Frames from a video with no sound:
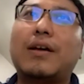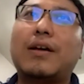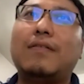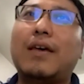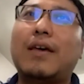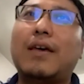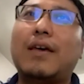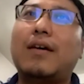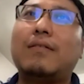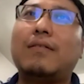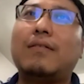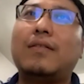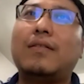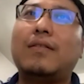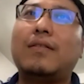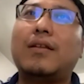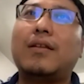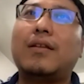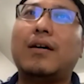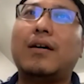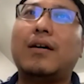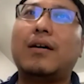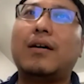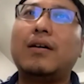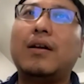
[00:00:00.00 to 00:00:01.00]
relentless
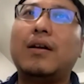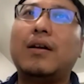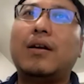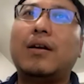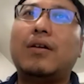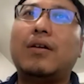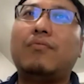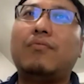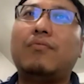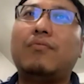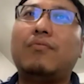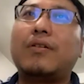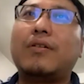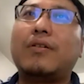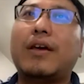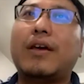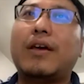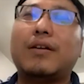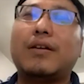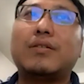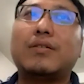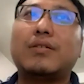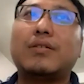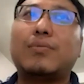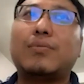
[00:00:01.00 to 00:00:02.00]
spread of the
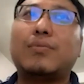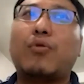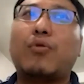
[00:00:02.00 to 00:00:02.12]
epidemic.